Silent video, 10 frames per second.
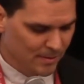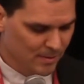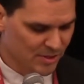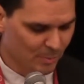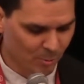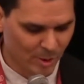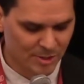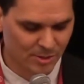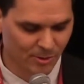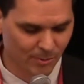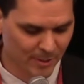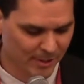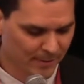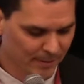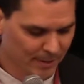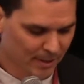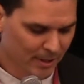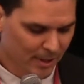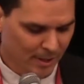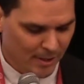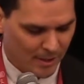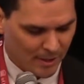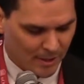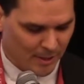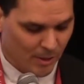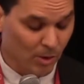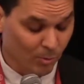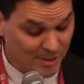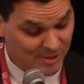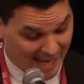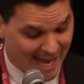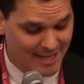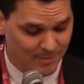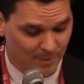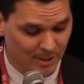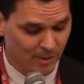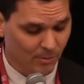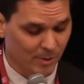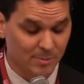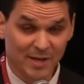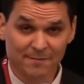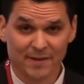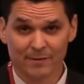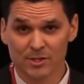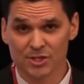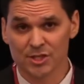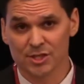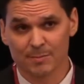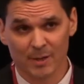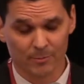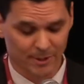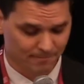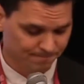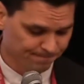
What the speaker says: Someone once told me, or once asked me, what is my favorite GG memory?